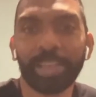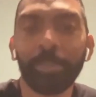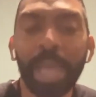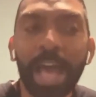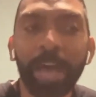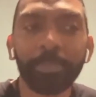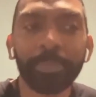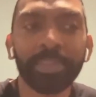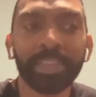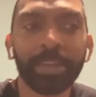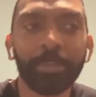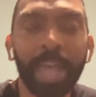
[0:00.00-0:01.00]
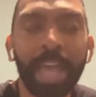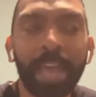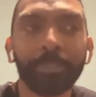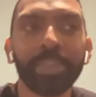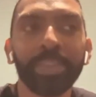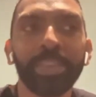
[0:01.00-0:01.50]
I'm
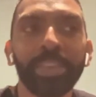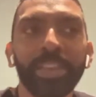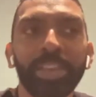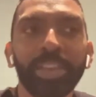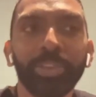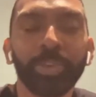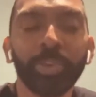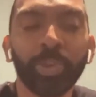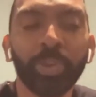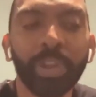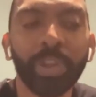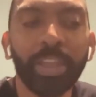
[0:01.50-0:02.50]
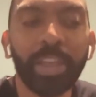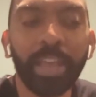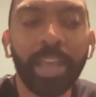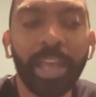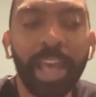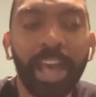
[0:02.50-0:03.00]
happy you're
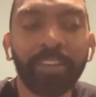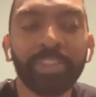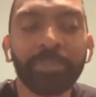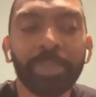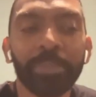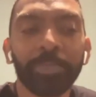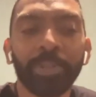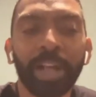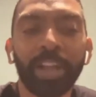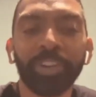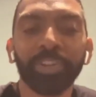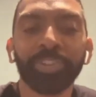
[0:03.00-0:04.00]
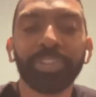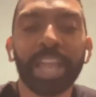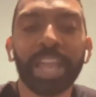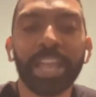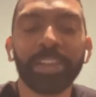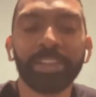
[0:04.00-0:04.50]
having people
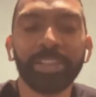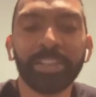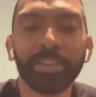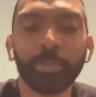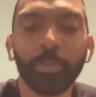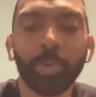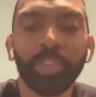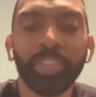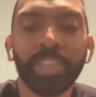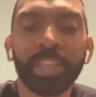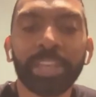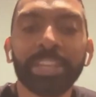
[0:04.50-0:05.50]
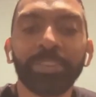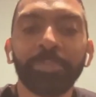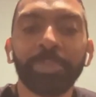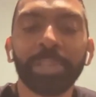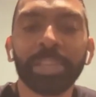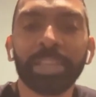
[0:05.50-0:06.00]
understand where they need to
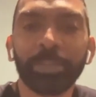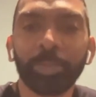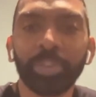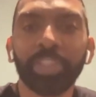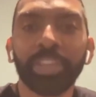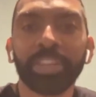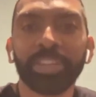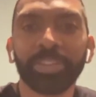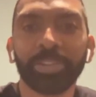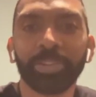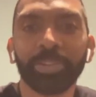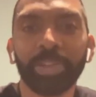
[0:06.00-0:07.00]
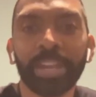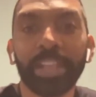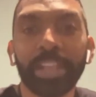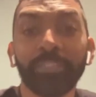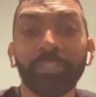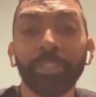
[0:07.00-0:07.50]
be and where they need to go
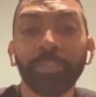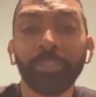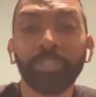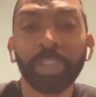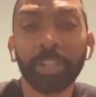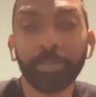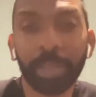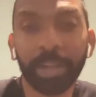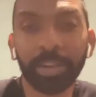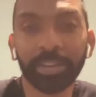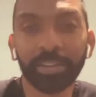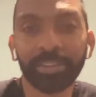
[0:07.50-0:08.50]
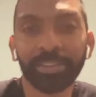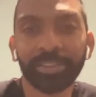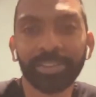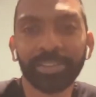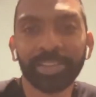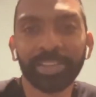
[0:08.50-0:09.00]
and to feel better.
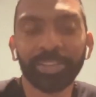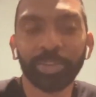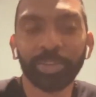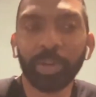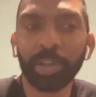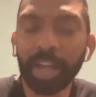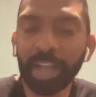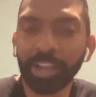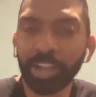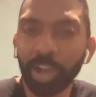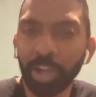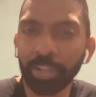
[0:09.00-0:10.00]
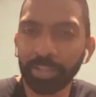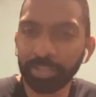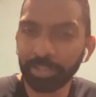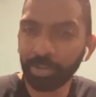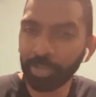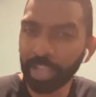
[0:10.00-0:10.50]
So I got,
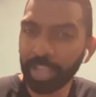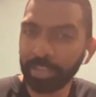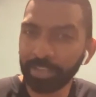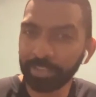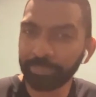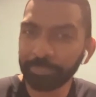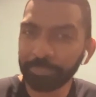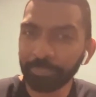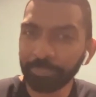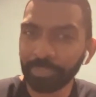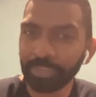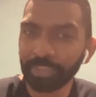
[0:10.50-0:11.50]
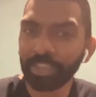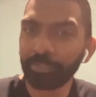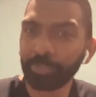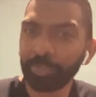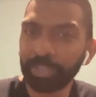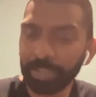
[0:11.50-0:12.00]
that the
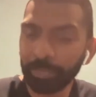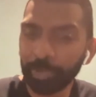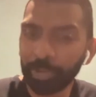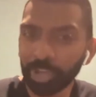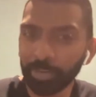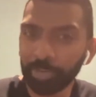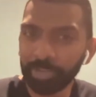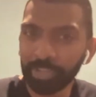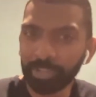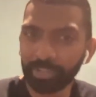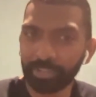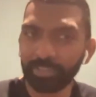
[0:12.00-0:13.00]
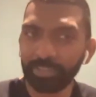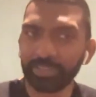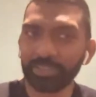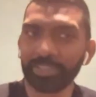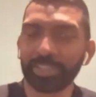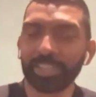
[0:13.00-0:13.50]
thing we keep on talking about, this
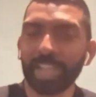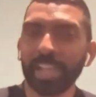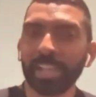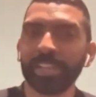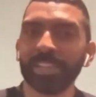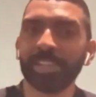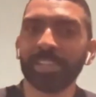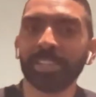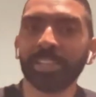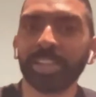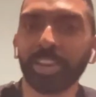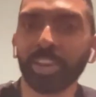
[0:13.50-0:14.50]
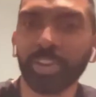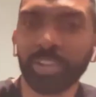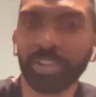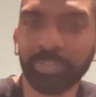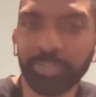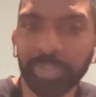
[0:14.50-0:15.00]
society and the
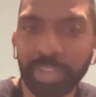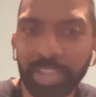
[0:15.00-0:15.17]
narrative.